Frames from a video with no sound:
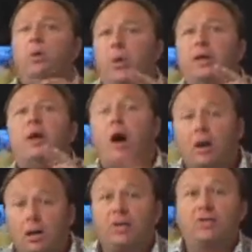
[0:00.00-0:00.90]

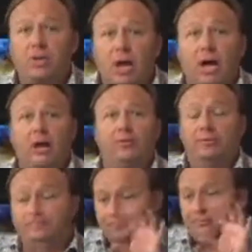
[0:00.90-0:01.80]
Regardless
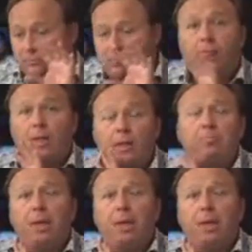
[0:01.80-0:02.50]
of the